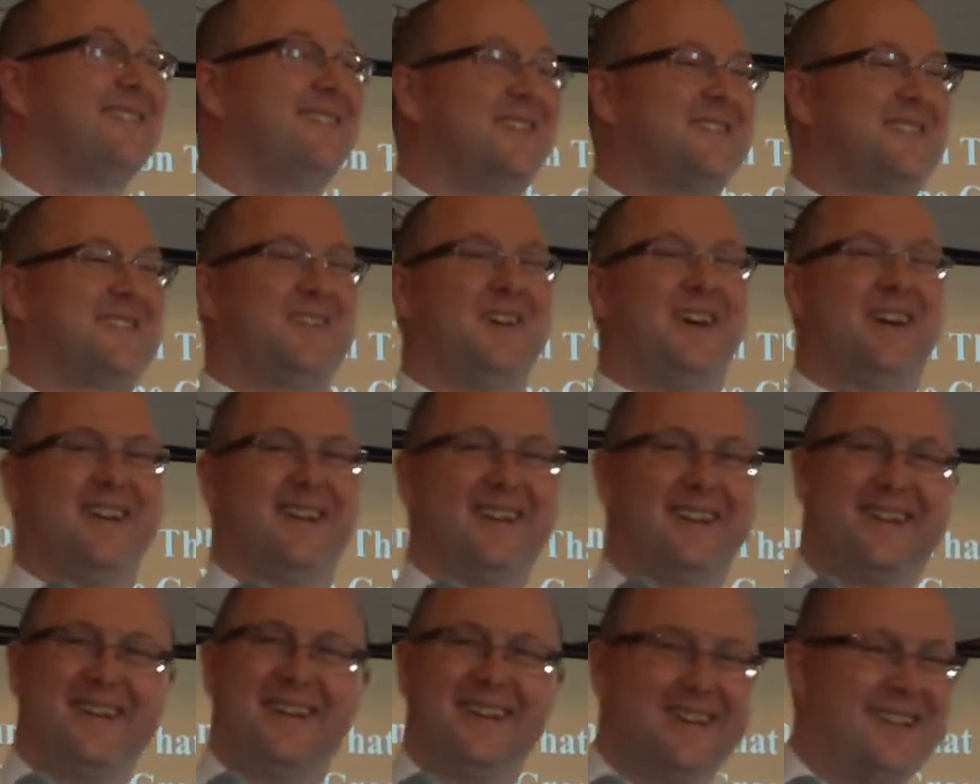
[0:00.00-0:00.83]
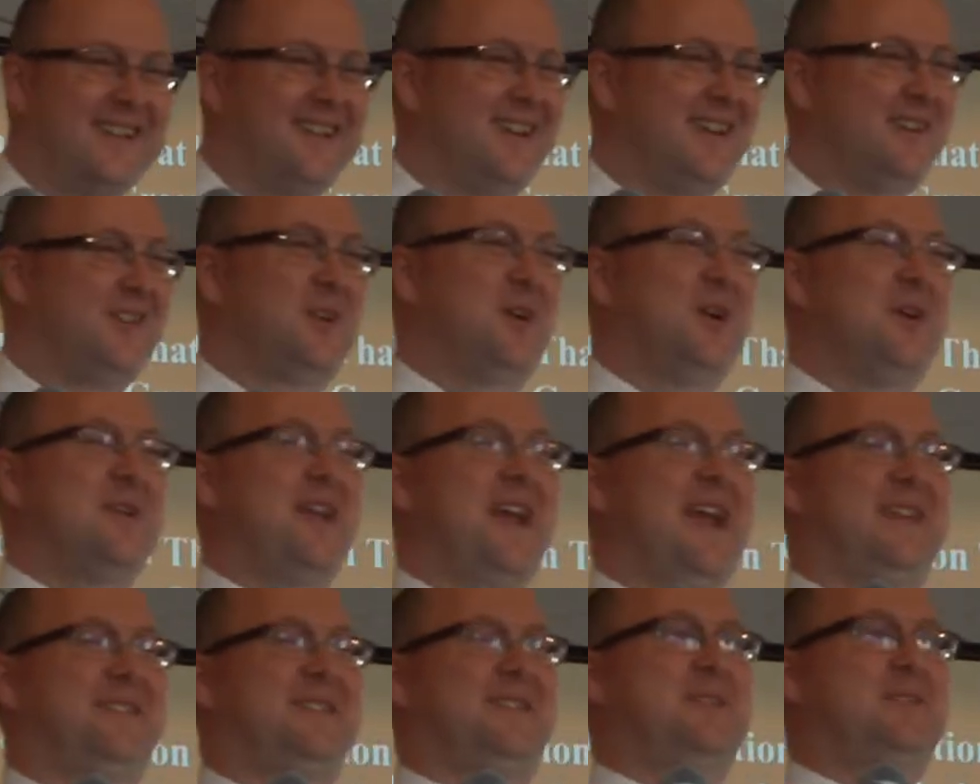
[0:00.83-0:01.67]
this one. We'll go
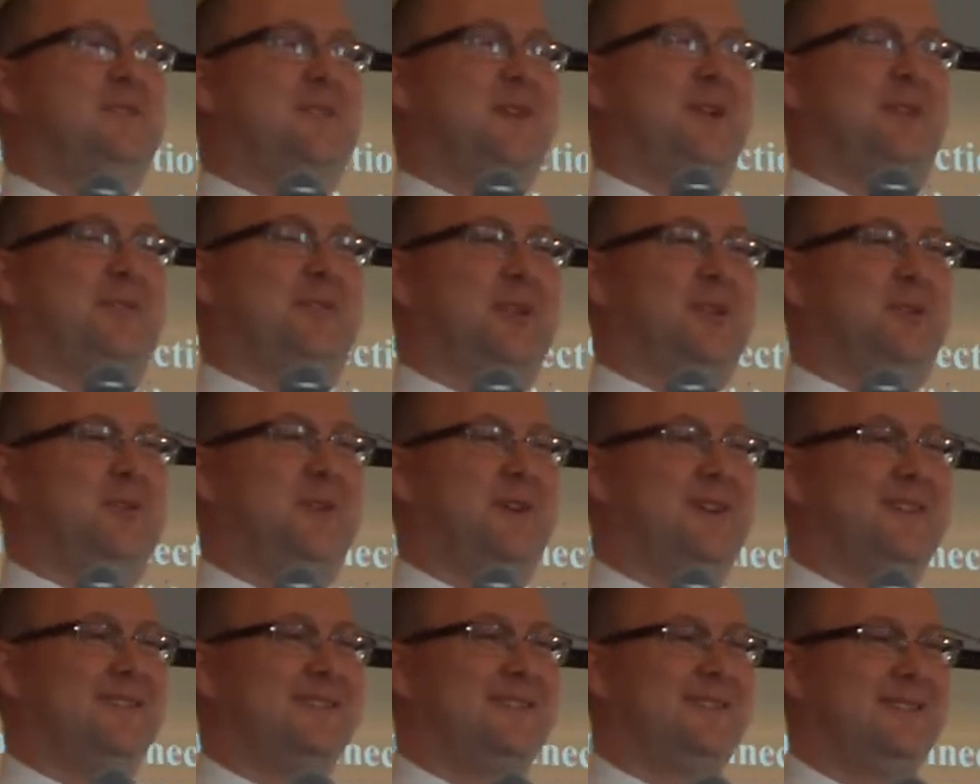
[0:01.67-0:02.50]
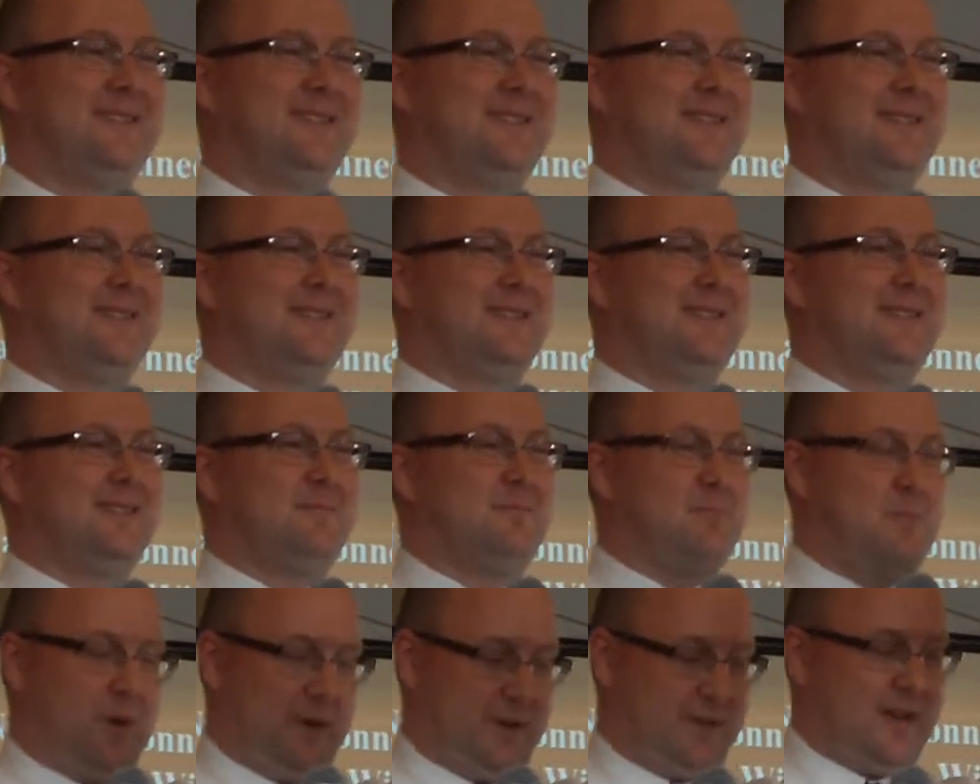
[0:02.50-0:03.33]
Nancy. You got the first one.
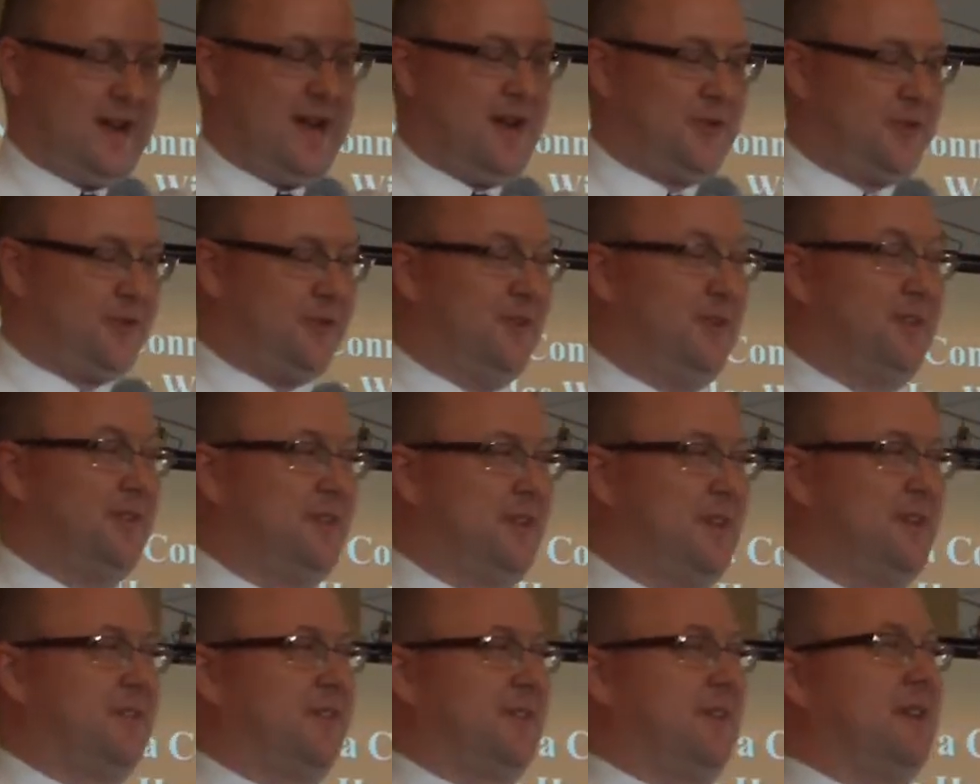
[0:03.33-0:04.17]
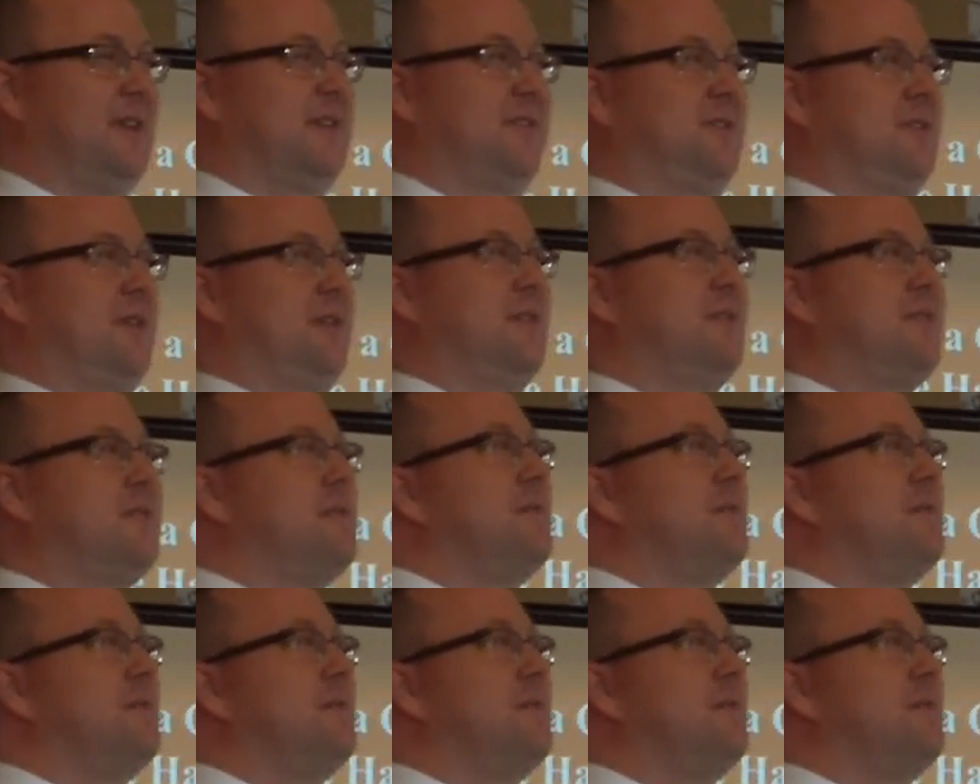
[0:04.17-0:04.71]
Tauscher. Mark Tauscher is, is, is